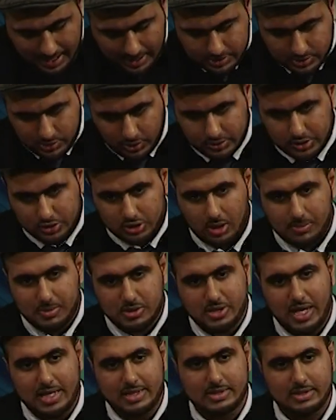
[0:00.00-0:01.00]
Dr. Sherman
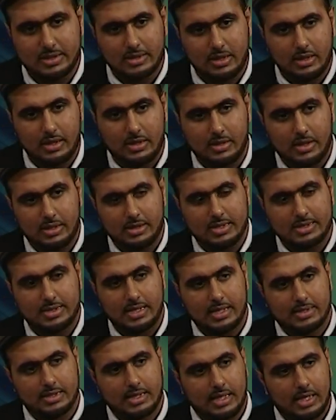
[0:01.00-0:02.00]
Jackson in the
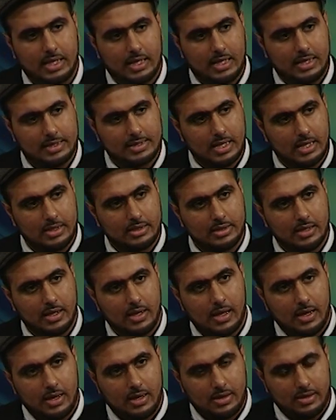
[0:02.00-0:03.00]
States, he said
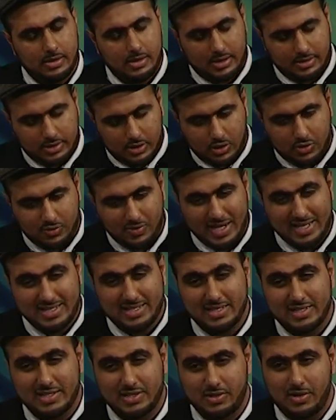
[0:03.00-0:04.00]
that the
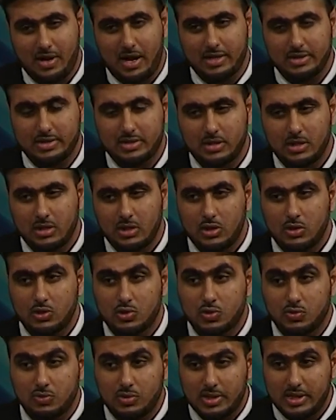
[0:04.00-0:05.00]
greatest threat
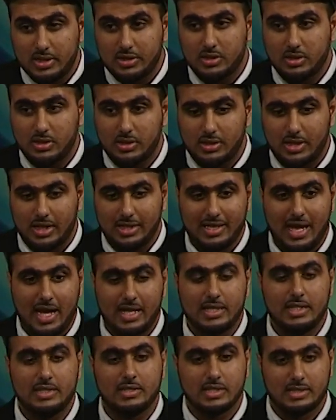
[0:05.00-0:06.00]
to religion in
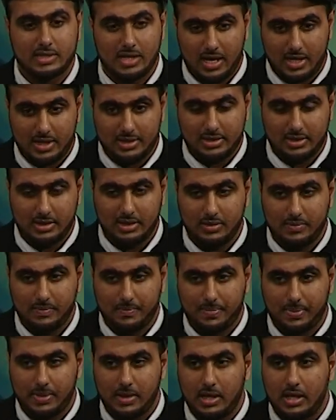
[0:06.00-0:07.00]
any society
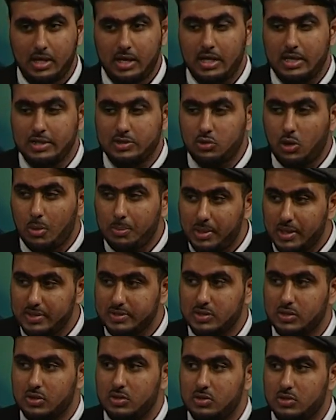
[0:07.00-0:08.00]
is not
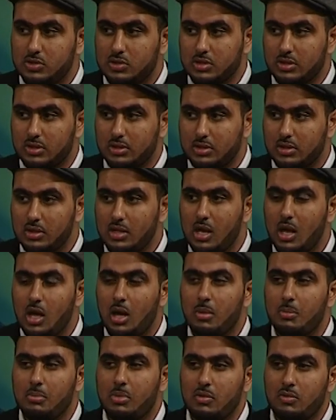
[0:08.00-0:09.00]
persecution,
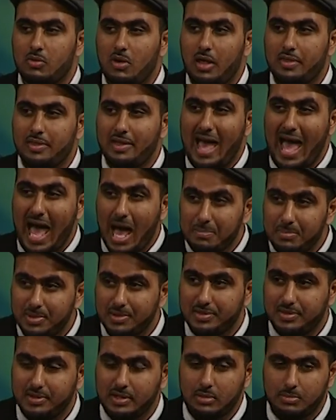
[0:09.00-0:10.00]
but rather
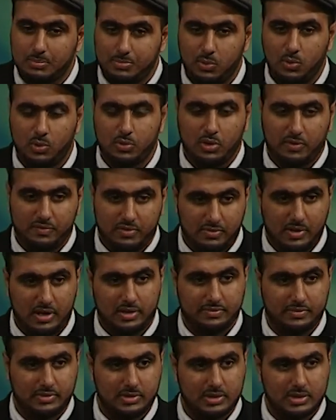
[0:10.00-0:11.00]
apathy born of
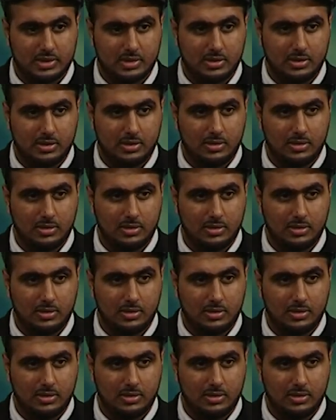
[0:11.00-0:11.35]
irrelevance.